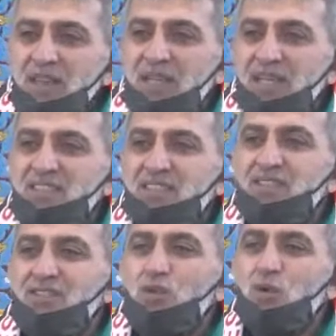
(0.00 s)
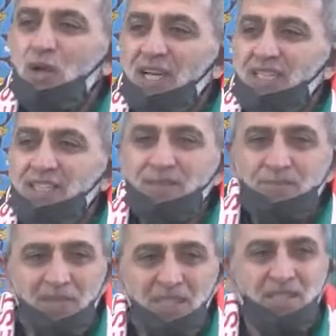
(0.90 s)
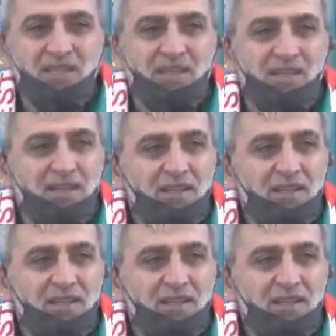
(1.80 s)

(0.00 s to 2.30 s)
things to collect medical.